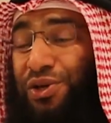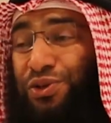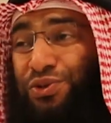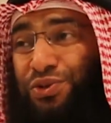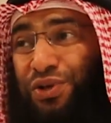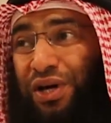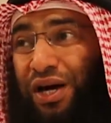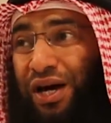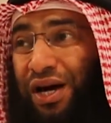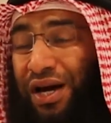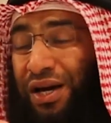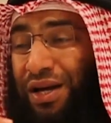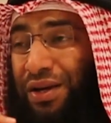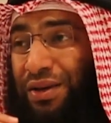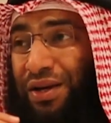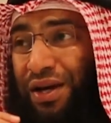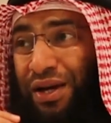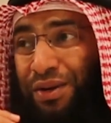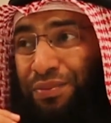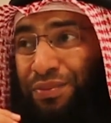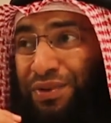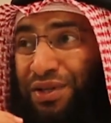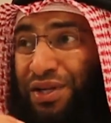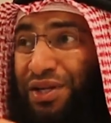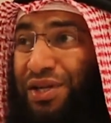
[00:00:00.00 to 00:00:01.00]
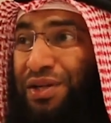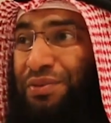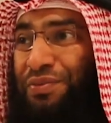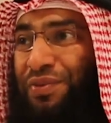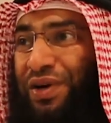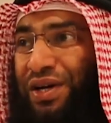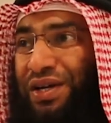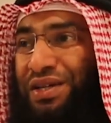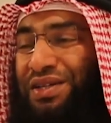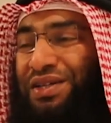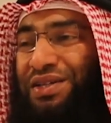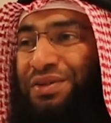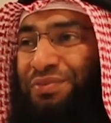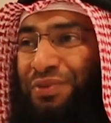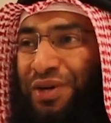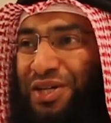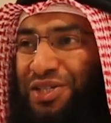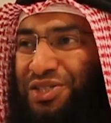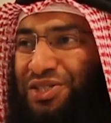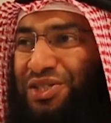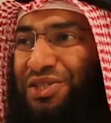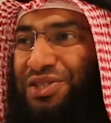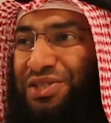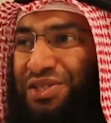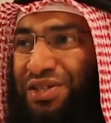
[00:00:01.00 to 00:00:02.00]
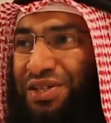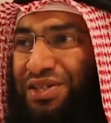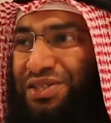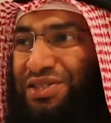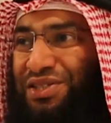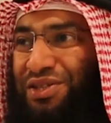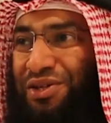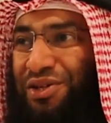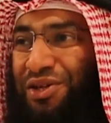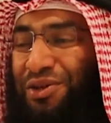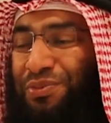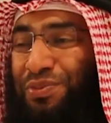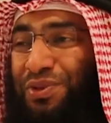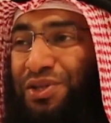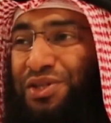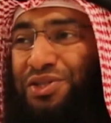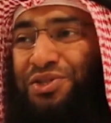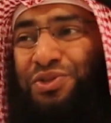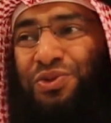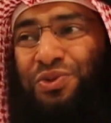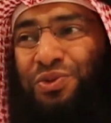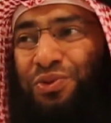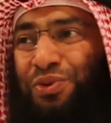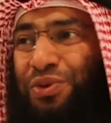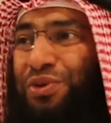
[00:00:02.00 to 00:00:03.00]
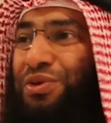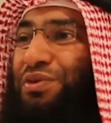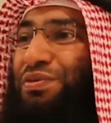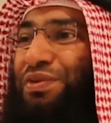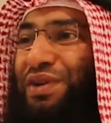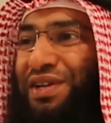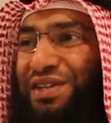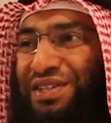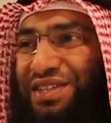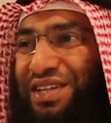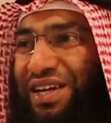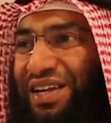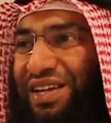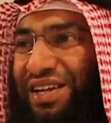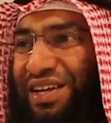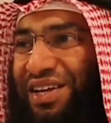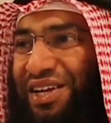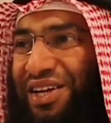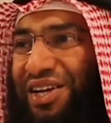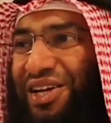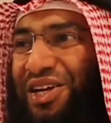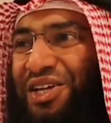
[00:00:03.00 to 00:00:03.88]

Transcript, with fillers: So I, I'm telling my, my sisters, please don't feel sad.